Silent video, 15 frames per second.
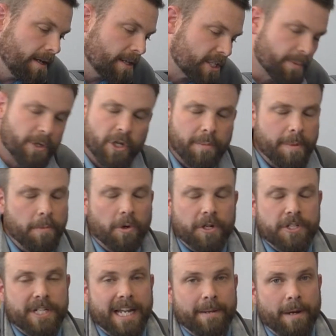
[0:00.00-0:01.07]
So we couldn't be more
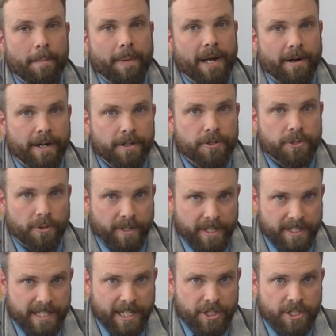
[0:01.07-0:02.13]
excited about pairing those
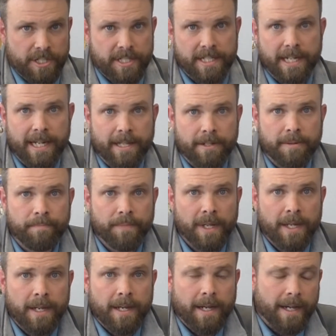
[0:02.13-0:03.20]
organizations together,
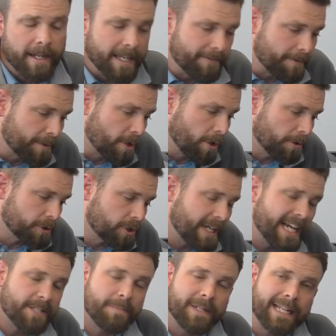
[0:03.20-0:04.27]
again, from the culture
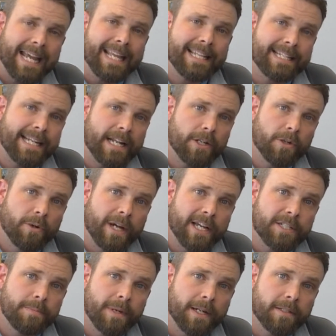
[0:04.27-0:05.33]
aspect and the technical
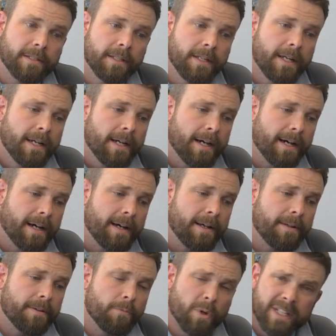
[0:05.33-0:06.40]
aspect.
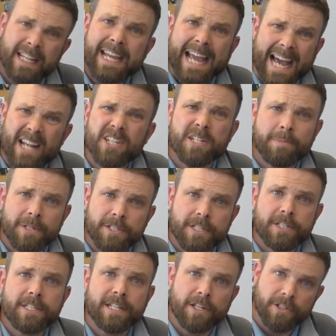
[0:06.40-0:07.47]
Wind Lake has some
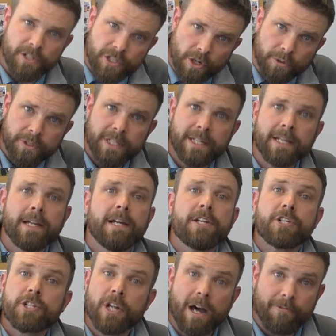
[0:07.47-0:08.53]
existing consulting,
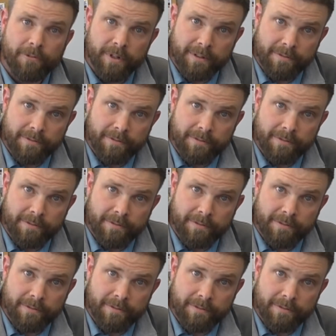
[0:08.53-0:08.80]
software